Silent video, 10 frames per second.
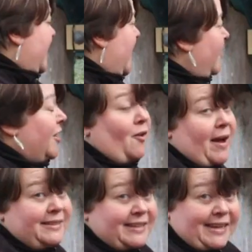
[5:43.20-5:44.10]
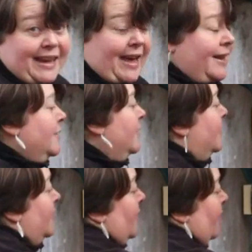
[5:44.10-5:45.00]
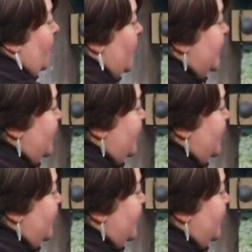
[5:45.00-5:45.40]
can have our grass again, for a